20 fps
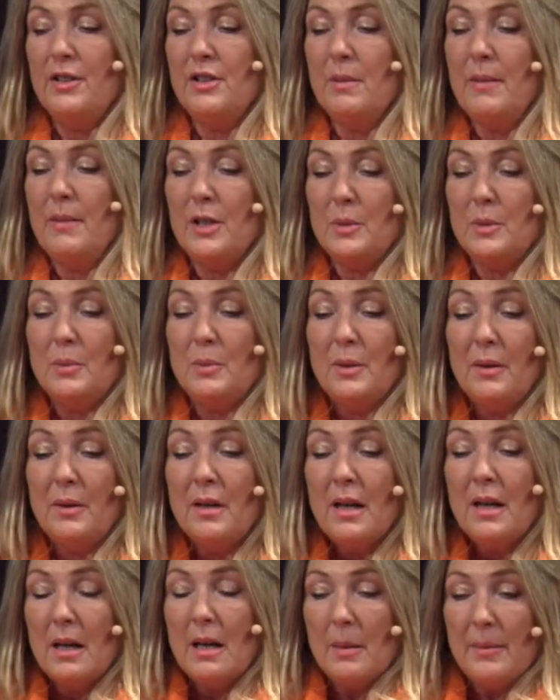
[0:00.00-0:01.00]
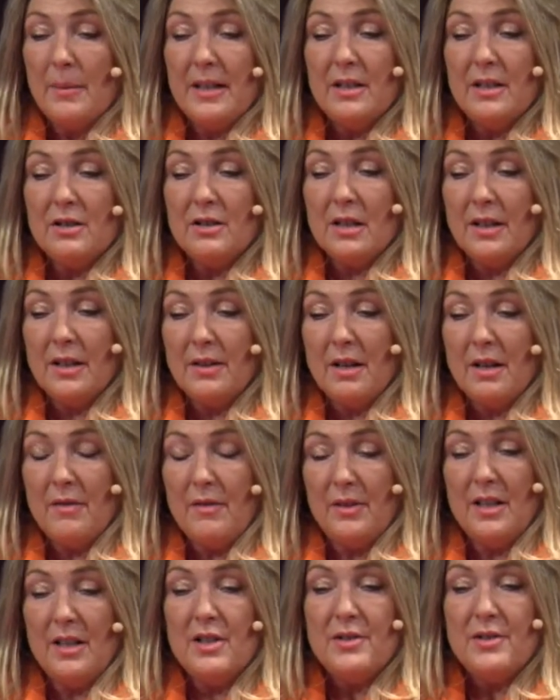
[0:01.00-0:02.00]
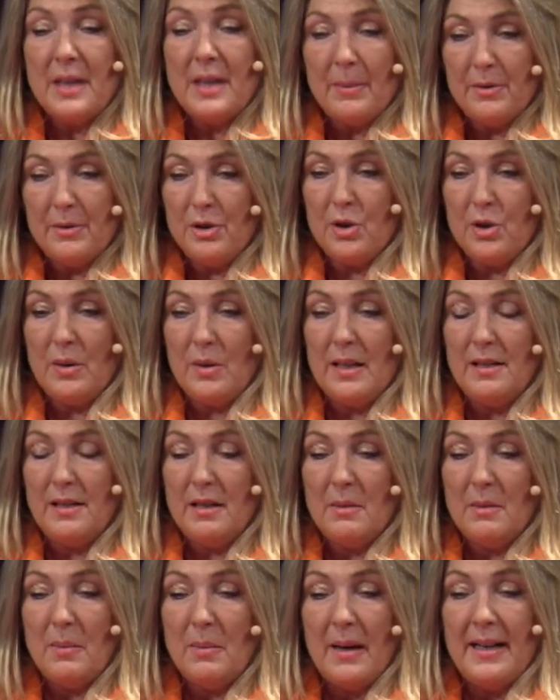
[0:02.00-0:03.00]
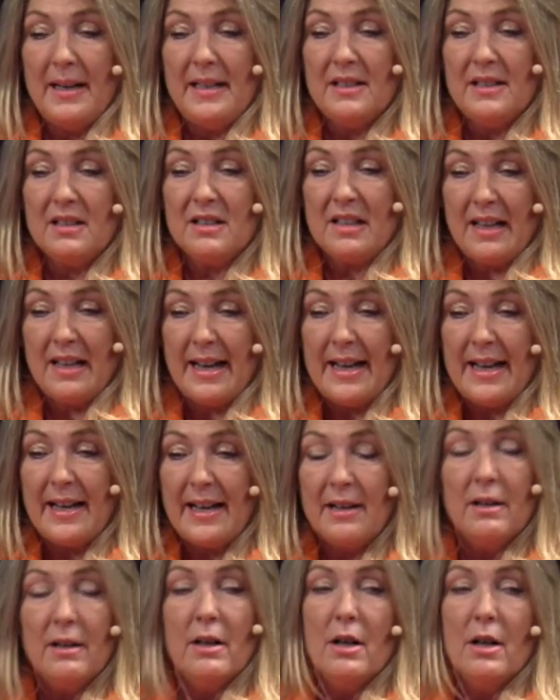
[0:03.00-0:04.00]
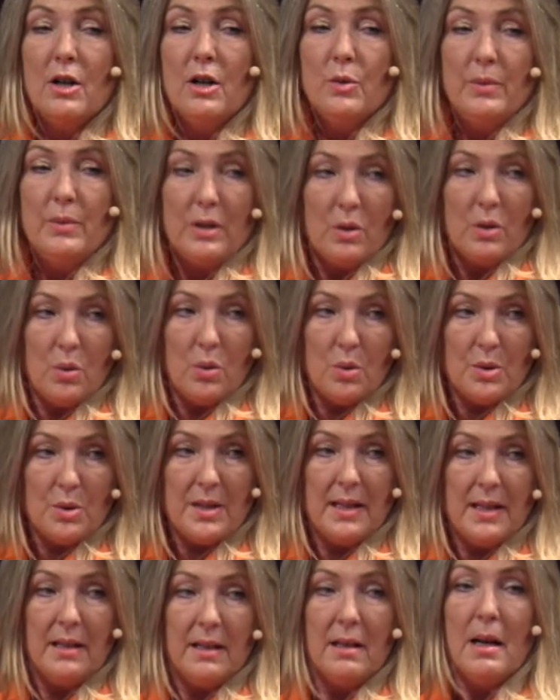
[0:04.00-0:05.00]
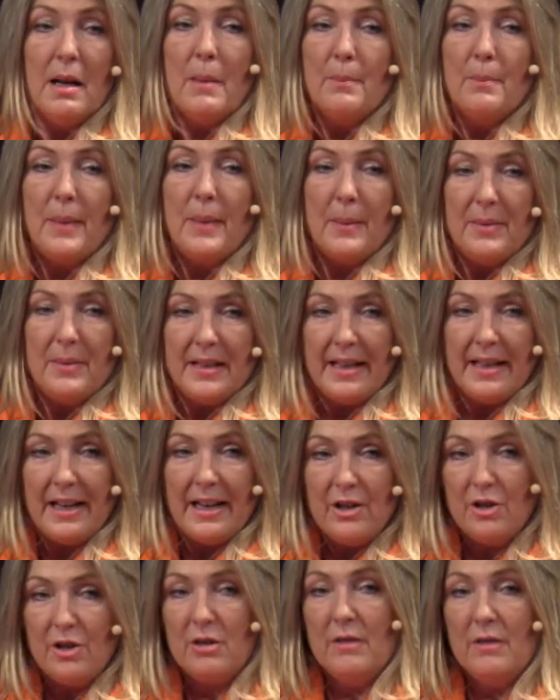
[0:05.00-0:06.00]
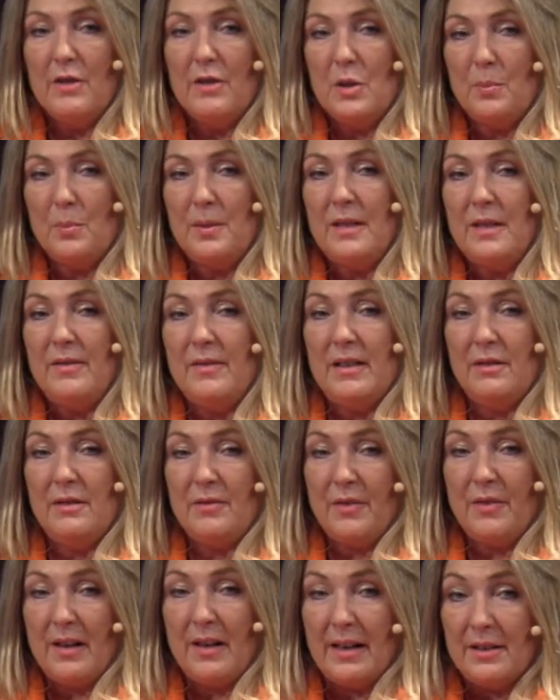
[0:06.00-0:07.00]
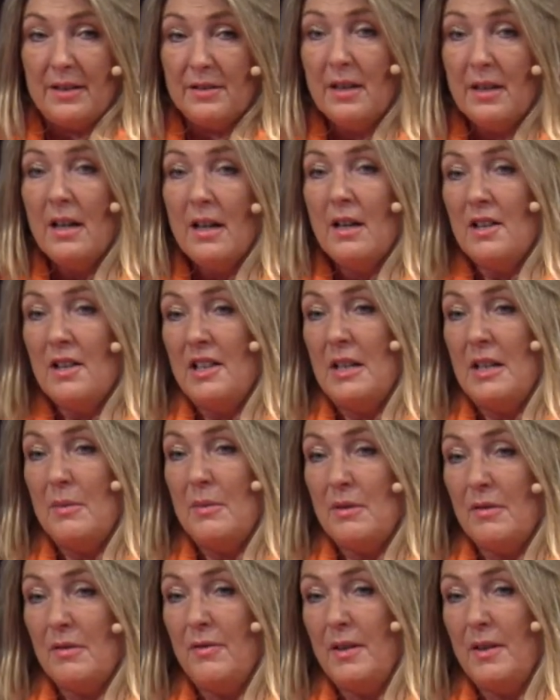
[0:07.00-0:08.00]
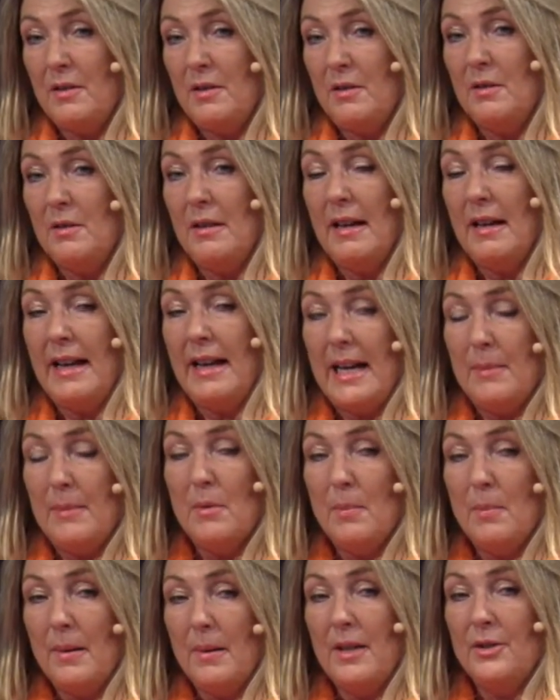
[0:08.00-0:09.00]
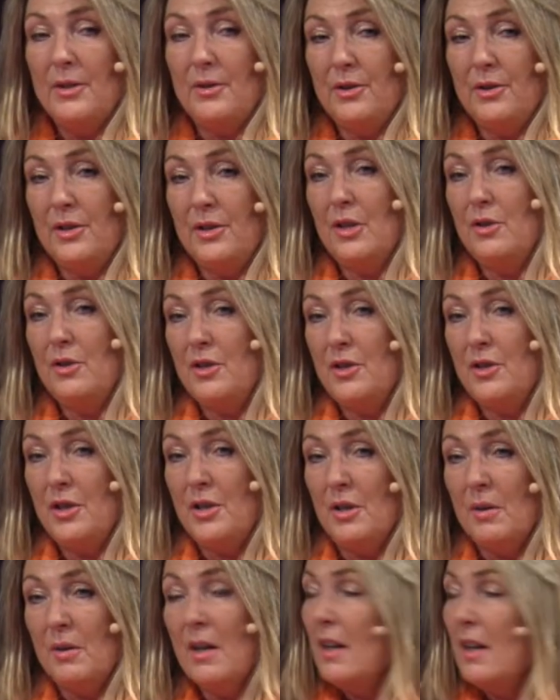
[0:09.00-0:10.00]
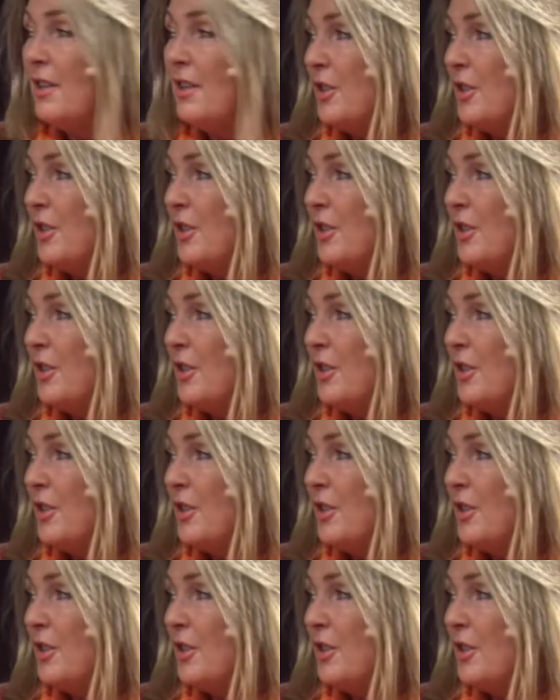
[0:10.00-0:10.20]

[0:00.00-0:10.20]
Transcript: Maspero because Carnarvon had demonstrated by his care, recording, publication of his previous finds that he was a fit and able person so to do. So